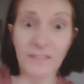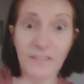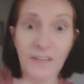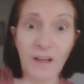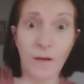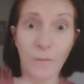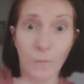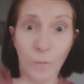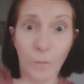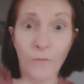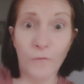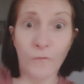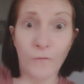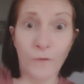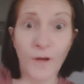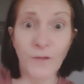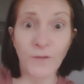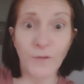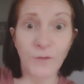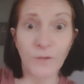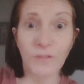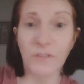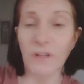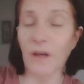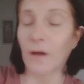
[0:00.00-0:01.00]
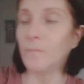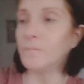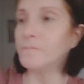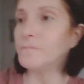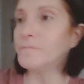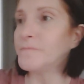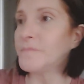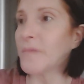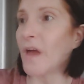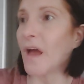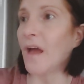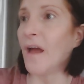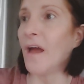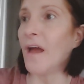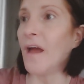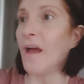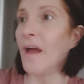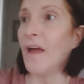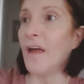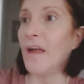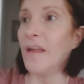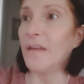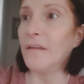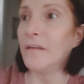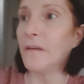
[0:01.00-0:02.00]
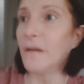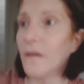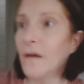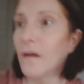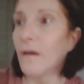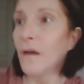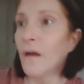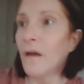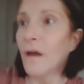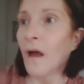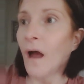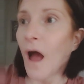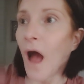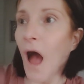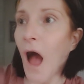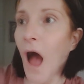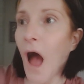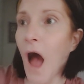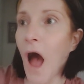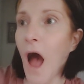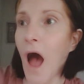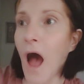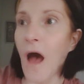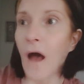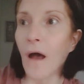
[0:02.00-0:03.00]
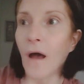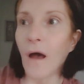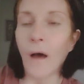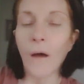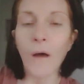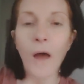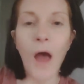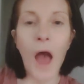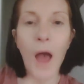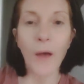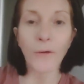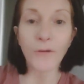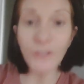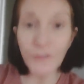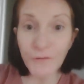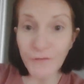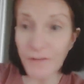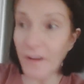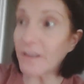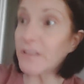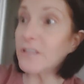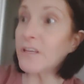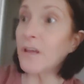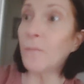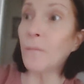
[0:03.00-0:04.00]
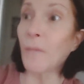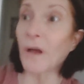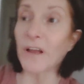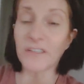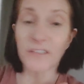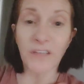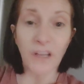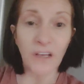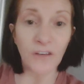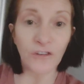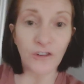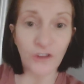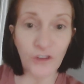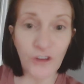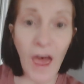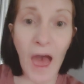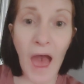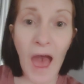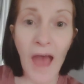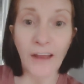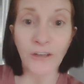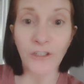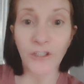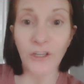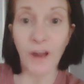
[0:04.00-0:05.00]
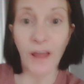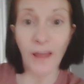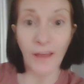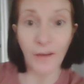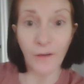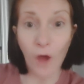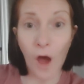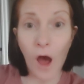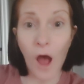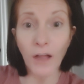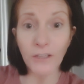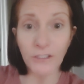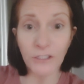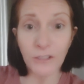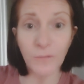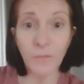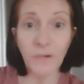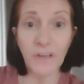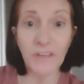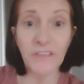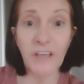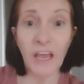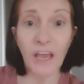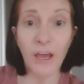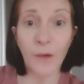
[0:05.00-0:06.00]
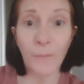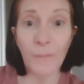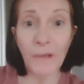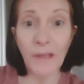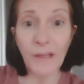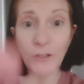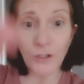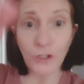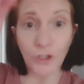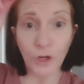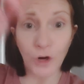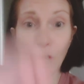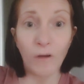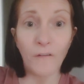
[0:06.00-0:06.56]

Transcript: son. We're friends with them. And uh, I was fixing my son's sash and I caught somebody take a picture